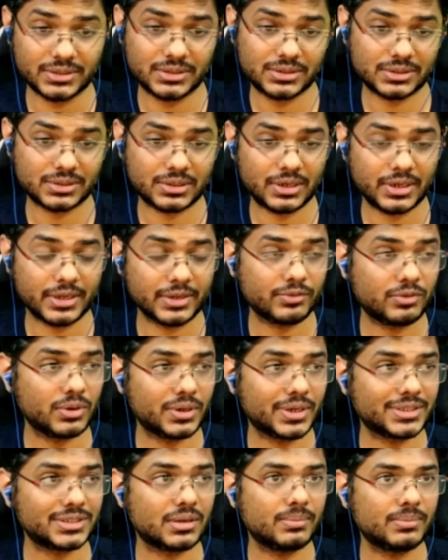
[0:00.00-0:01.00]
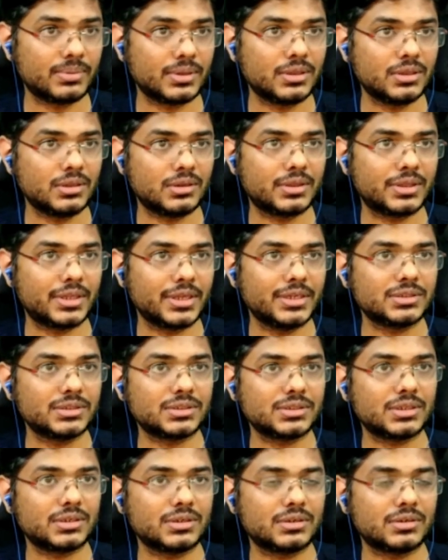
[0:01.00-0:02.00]
things, like for example, the
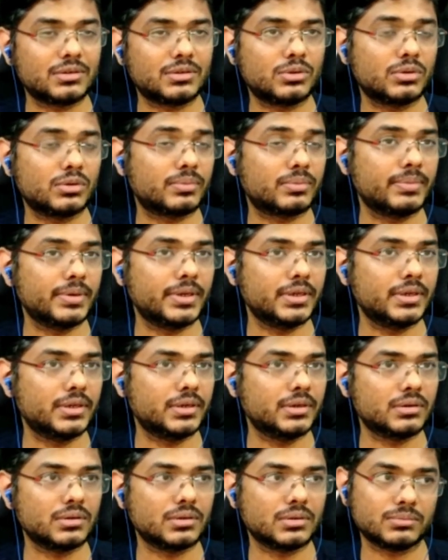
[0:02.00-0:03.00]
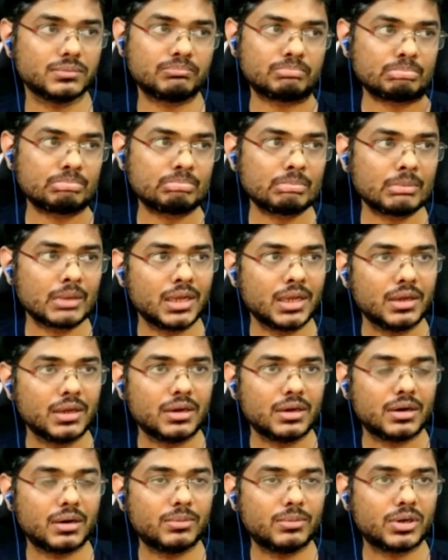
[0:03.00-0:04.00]
things that took me about
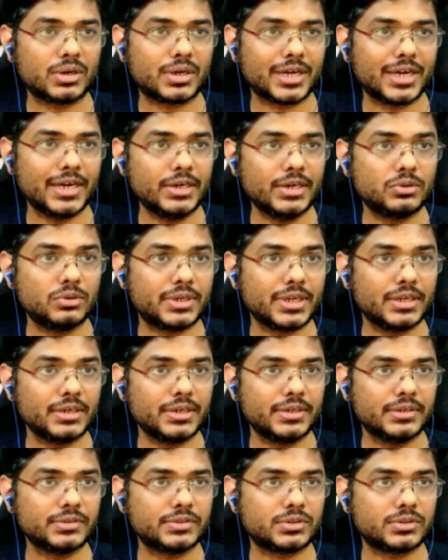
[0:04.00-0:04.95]
8 to 10